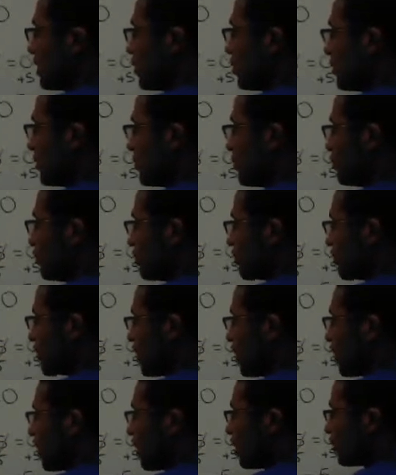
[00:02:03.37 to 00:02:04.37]
Remember, you can
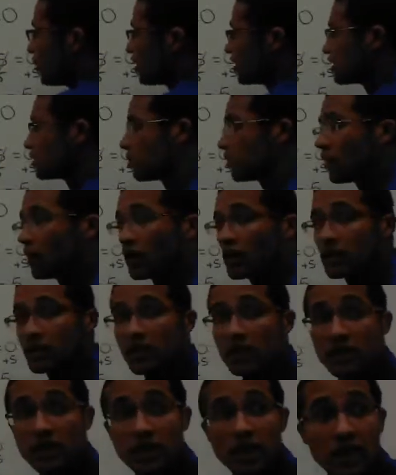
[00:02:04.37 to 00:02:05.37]
always pause
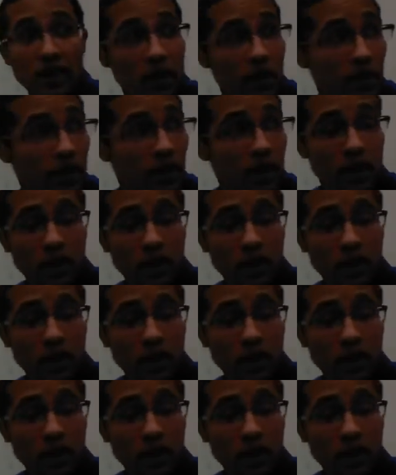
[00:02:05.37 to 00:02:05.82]
this tape